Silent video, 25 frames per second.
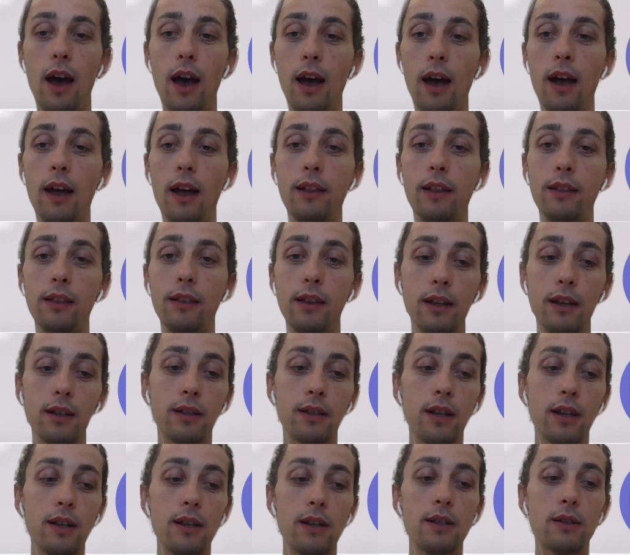And
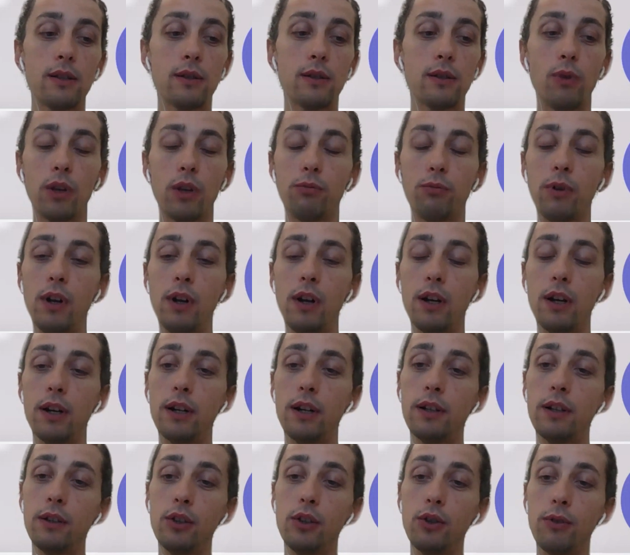this is what we
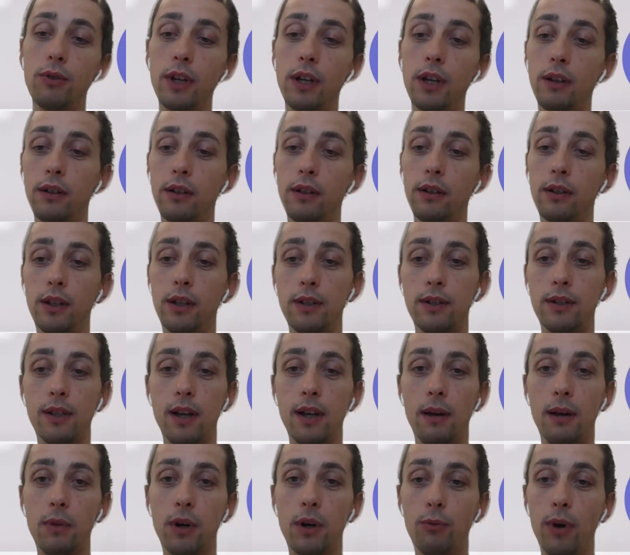learned during this
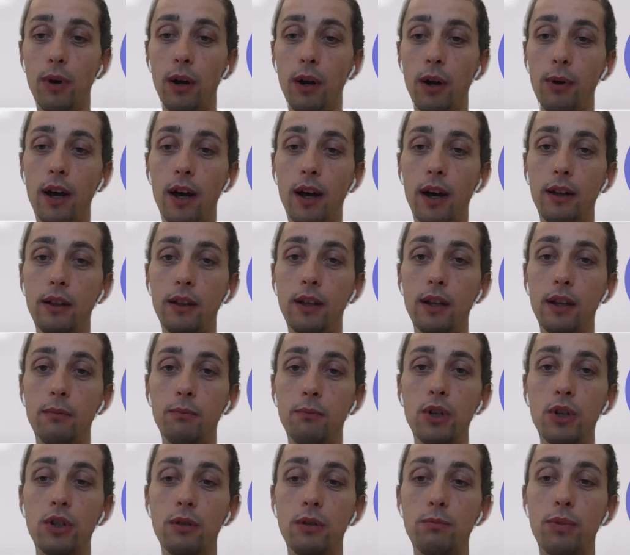summer, where we had the
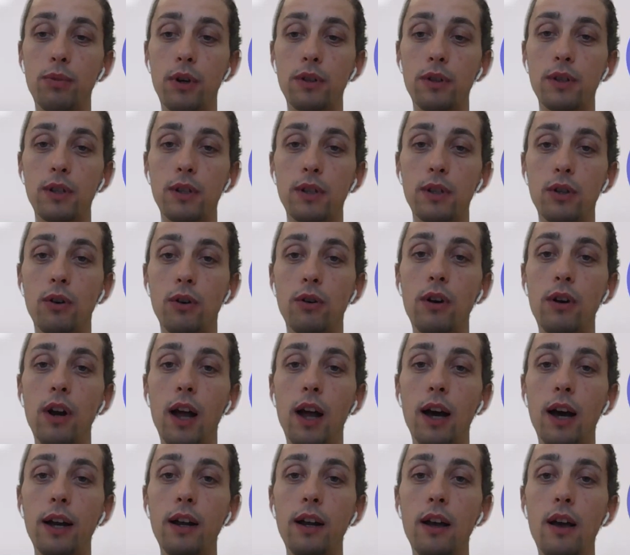admission process
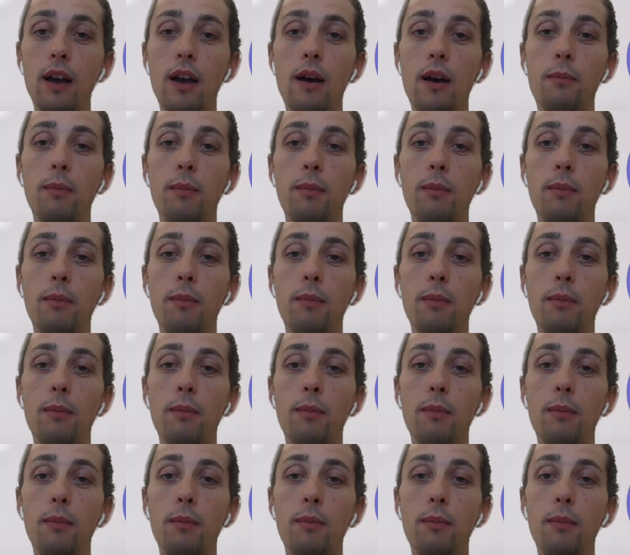online,